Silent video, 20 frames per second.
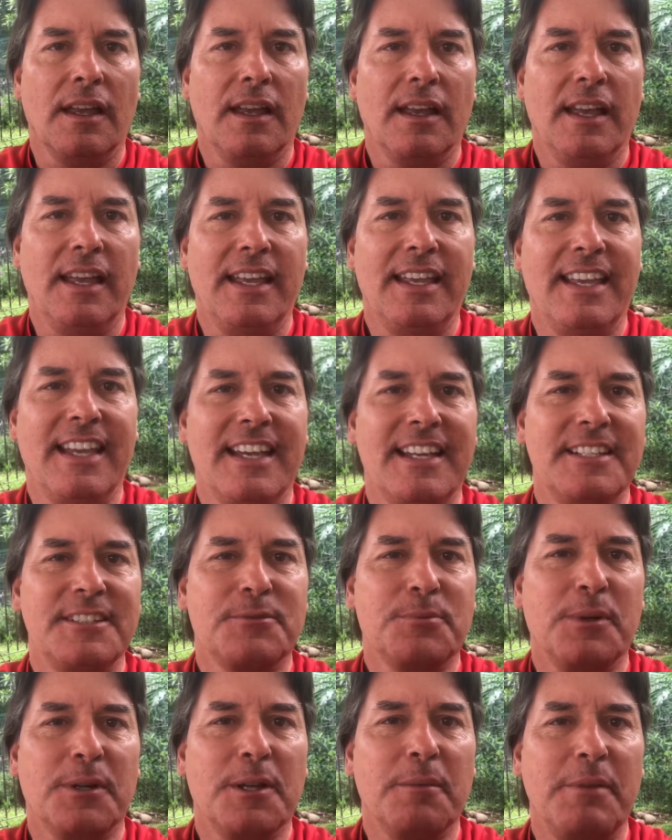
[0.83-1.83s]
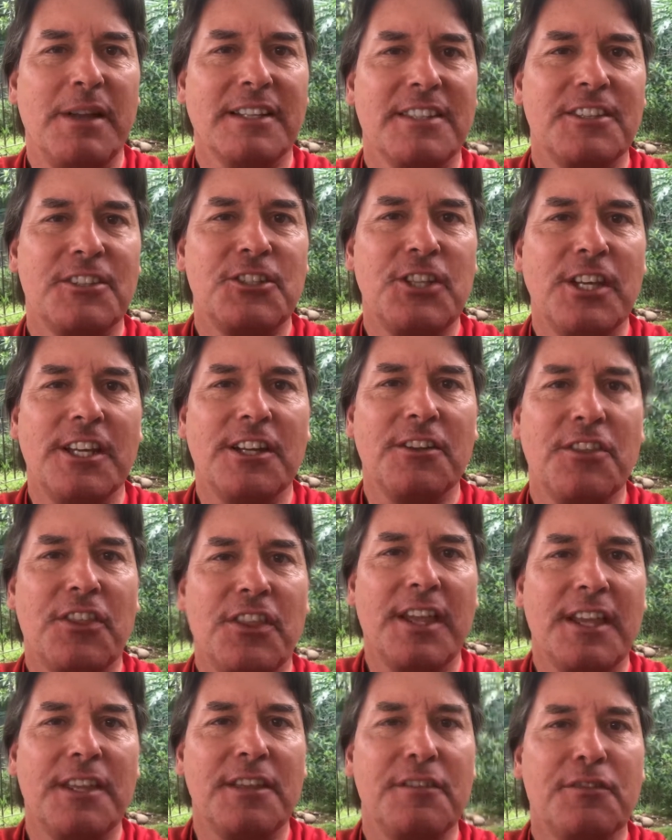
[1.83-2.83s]
Hey guys, welcome back to the channel.
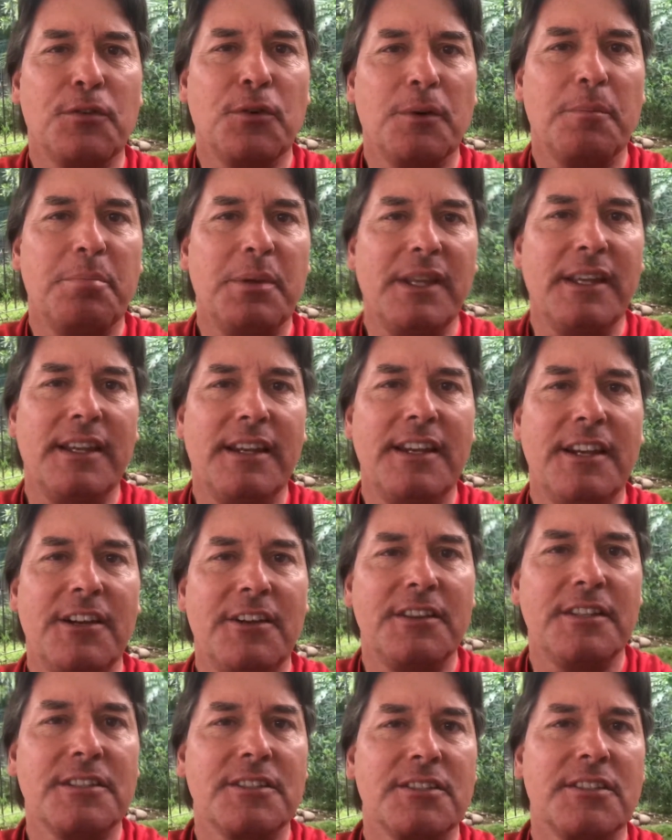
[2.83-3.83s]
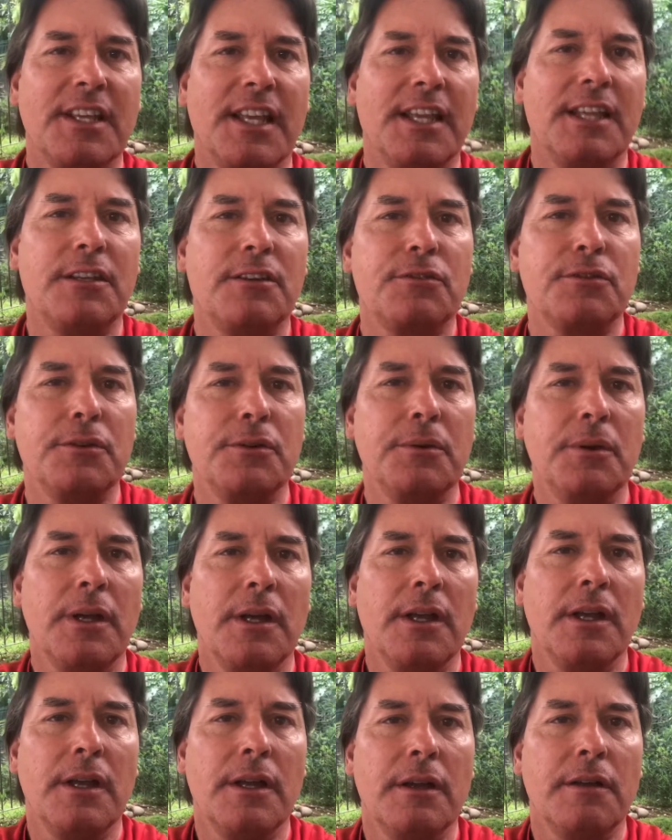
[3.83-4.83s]
Thank you for being here. This is Andrew
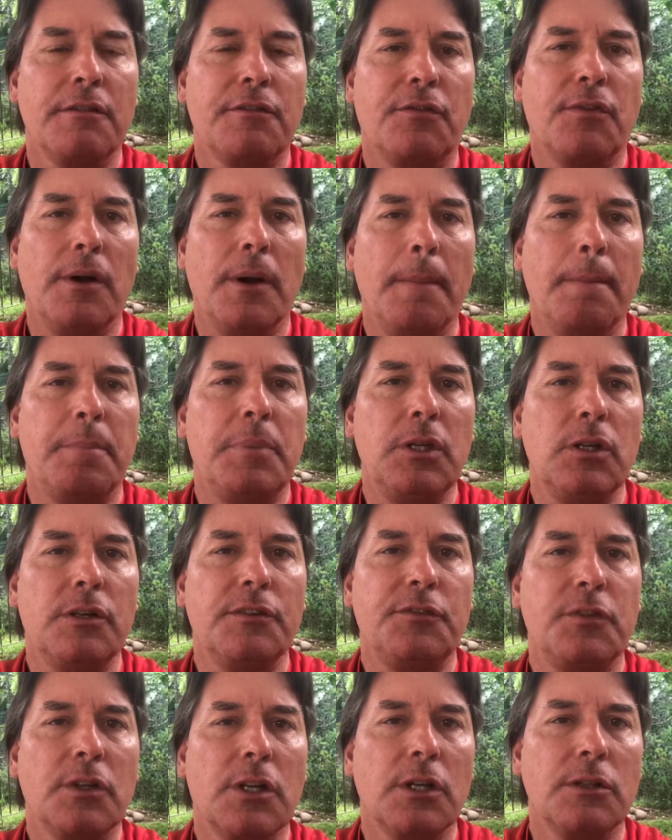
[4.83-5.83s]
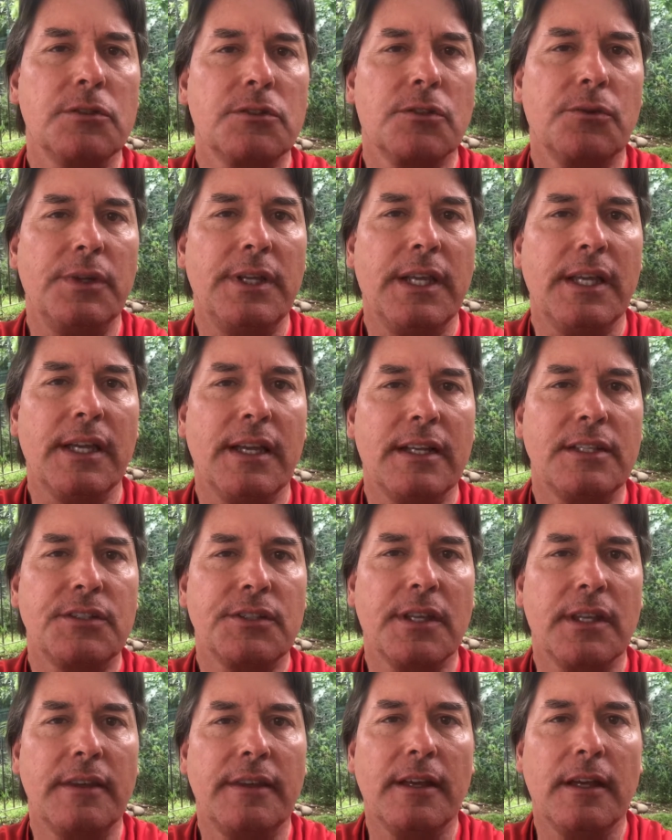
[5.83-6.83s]
from beautiful Costa Rica, as you
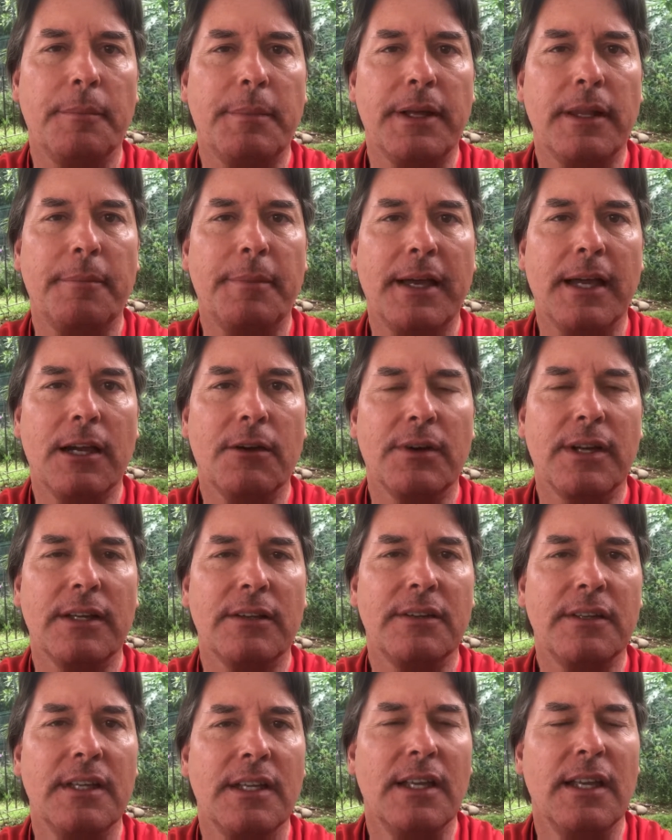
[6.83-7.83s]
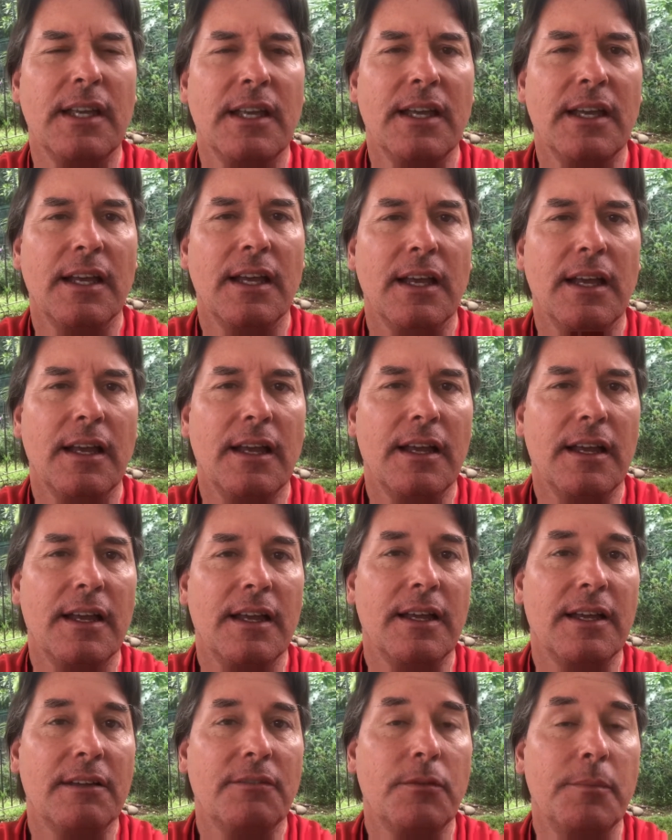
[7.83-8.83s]
can tell by the background.
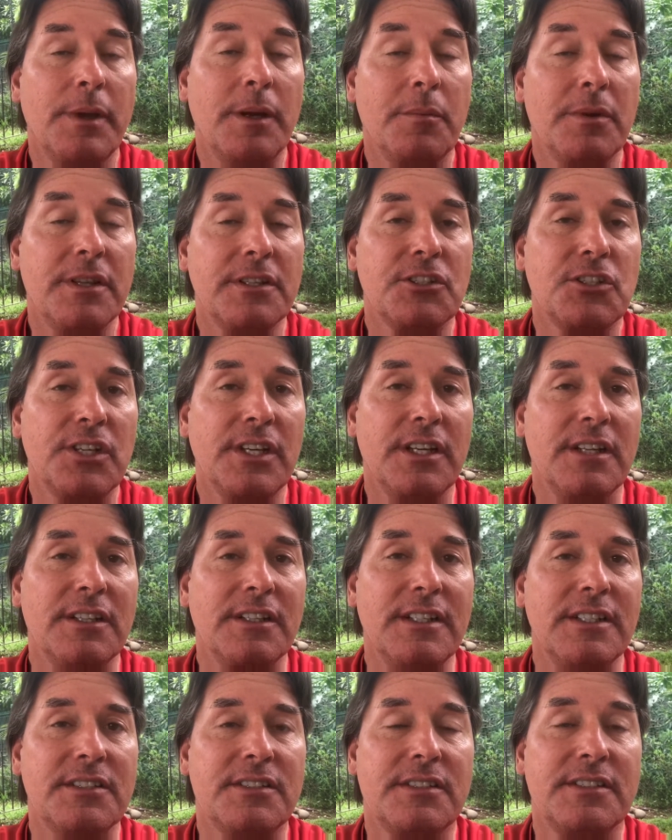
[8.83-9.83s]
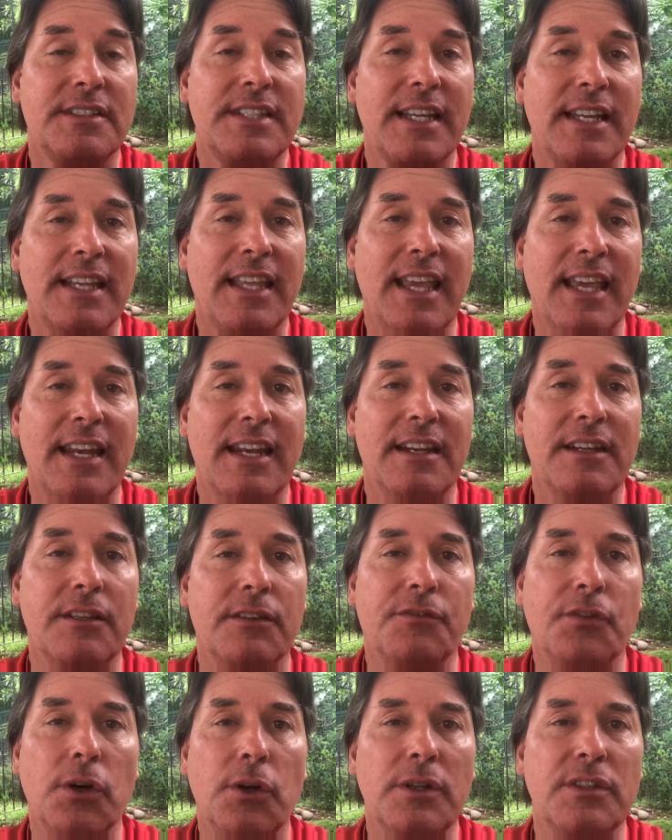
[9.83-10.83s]
Uh, remember, this channel is dedicated and
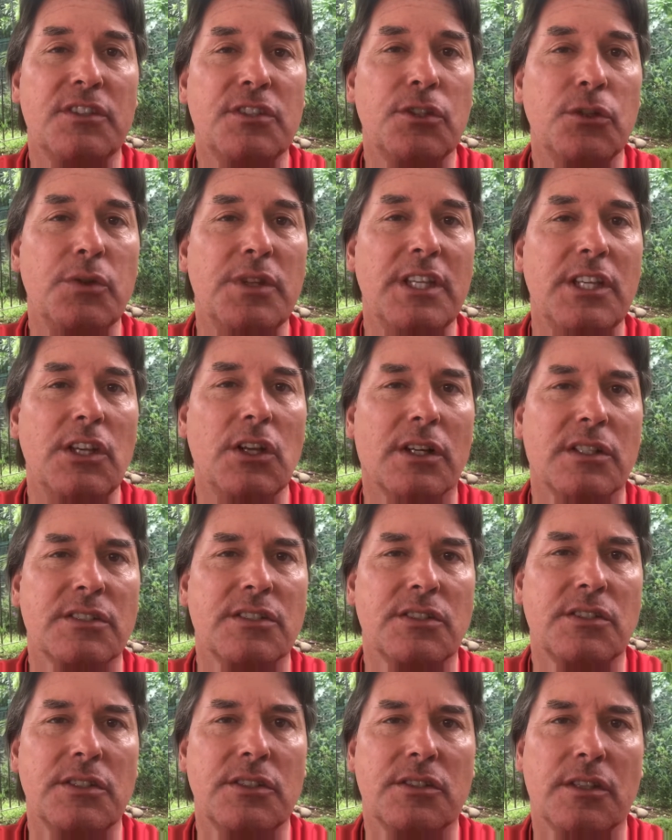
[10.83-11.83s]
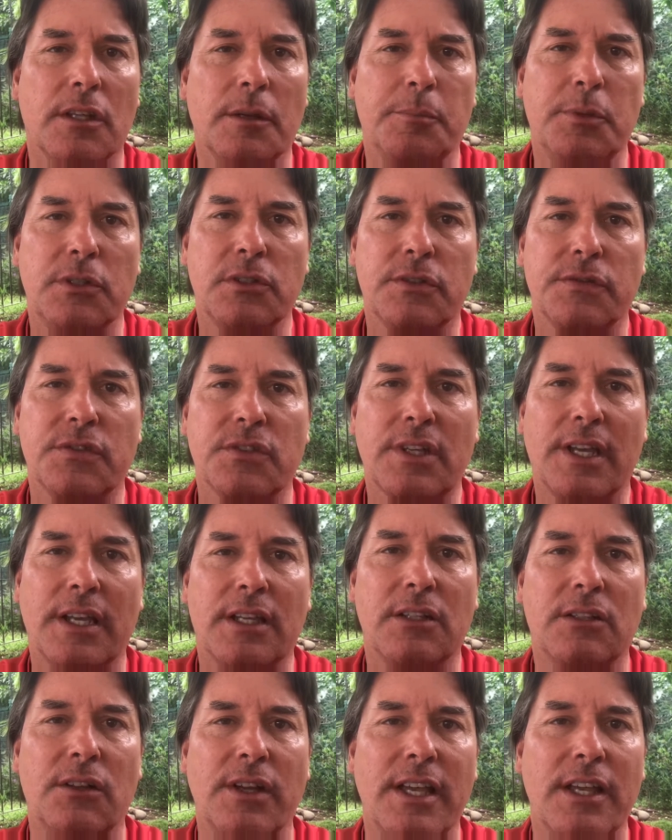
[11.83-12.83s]
devoted to the narcissistic abusive
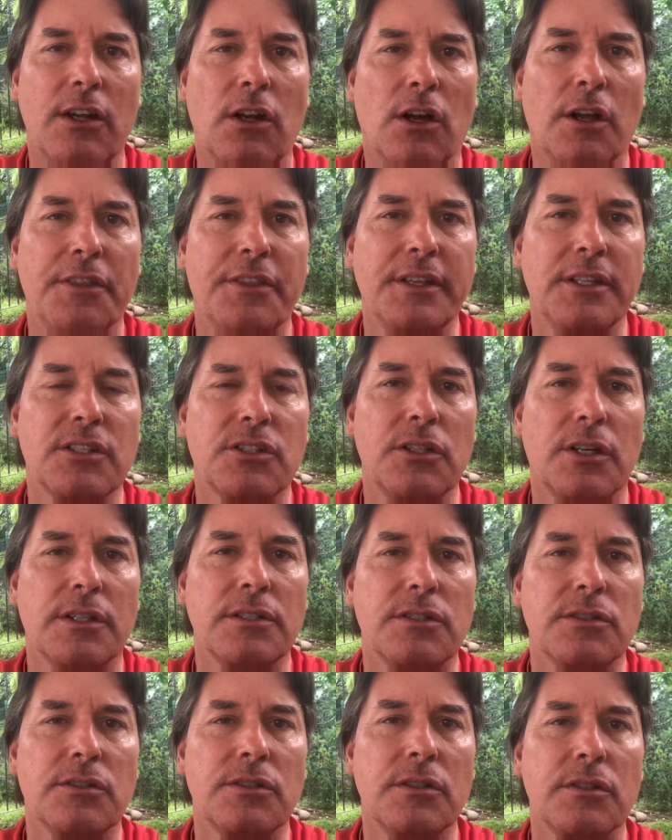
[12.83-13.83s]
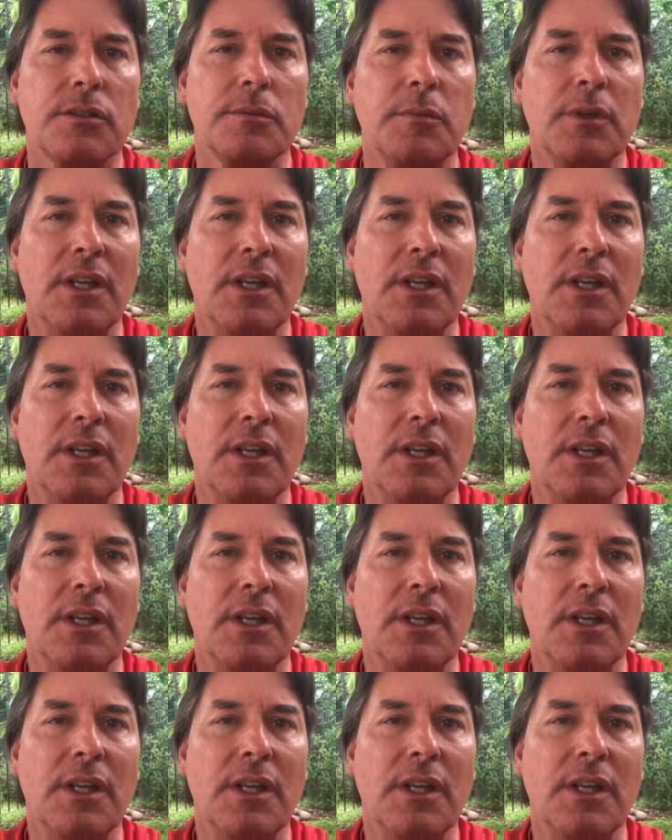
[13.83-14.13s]
cycle and all things narcissism.